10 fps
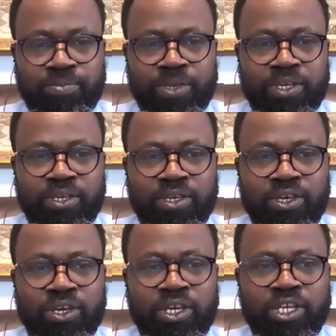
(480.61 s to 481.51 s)
should be.
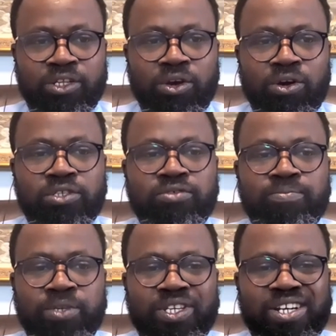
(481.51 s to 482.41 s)
It ought
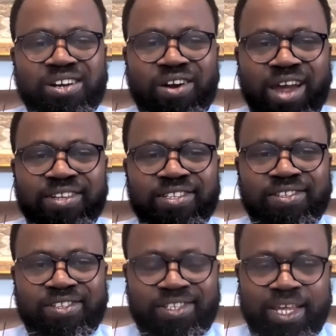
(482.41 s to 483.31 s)
to be
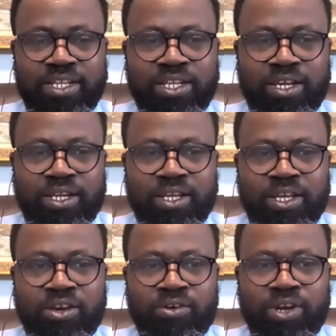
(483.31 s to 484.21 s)
Christ-centered,
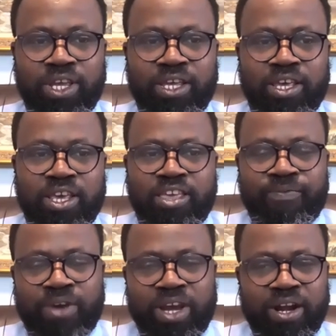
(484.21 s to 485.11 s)
okay?
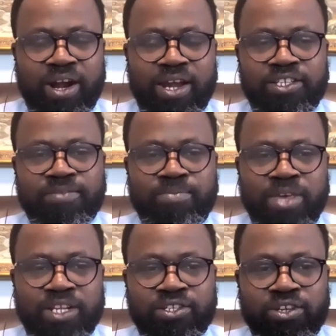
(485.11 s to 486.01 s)
In fact, Christ
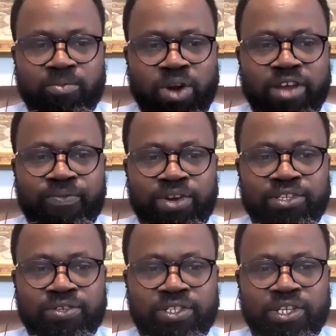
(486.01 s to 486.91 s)
made some
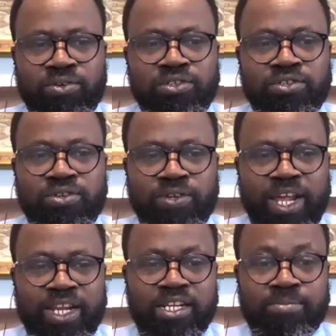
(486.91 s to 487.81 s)
references. He said, don't you know
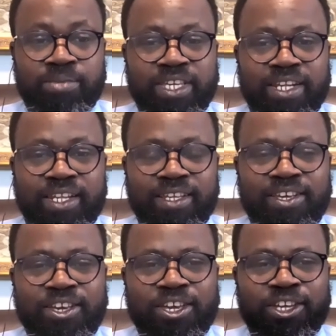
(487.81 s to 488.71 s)
that in the
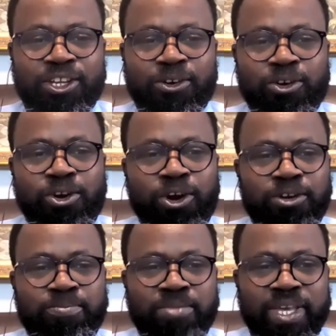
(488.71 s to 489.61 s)
beginning, you know,
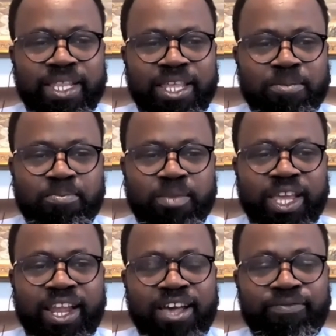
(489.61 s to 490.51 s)
God made them
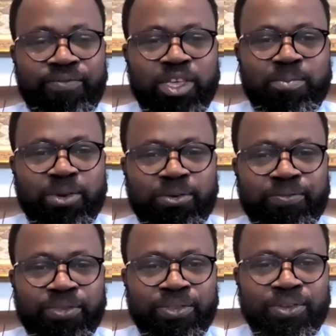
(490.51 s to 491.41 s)
male and
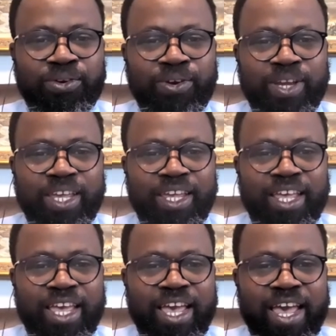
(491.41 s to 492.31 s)
female,
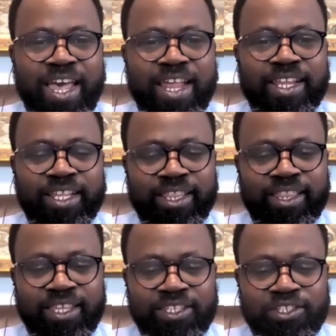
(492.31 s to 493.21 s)
okay? And
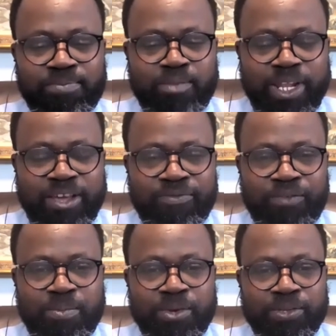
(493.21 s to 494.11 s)
this male
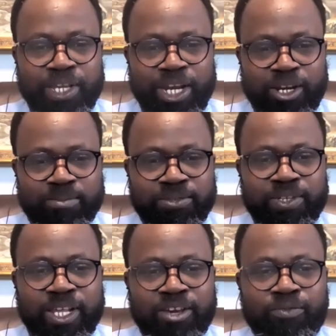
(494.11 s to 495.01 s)
and female, they come
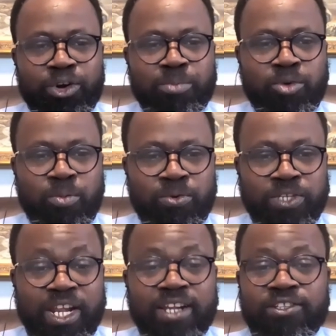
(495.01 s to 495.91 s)
together for a
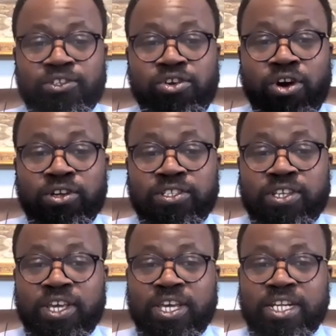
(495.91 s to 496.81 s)
purpose, and that is
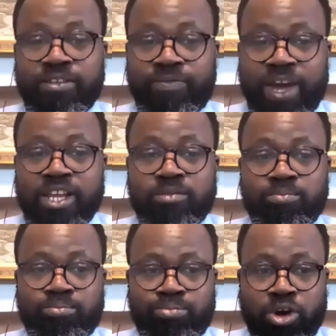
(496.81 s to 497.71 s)
God's
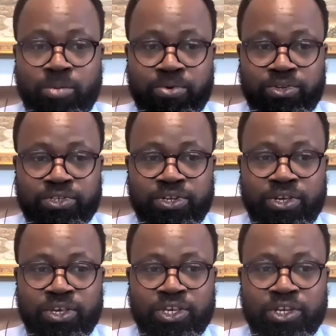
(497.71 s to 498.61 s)
divine purpose,
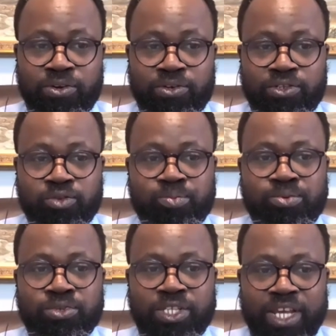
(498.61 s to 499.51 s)
you know, to
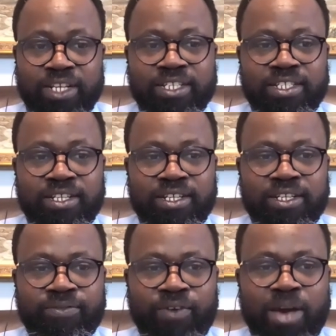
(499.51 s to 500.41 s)
protect
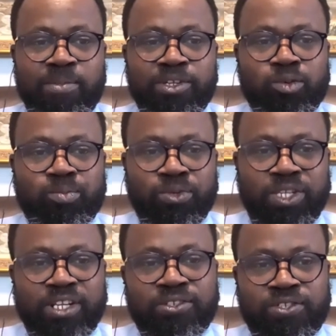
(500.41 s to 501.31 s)
the family, to
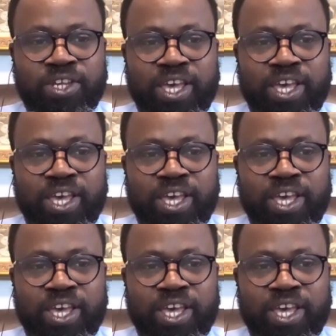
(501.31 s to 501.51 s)
protect the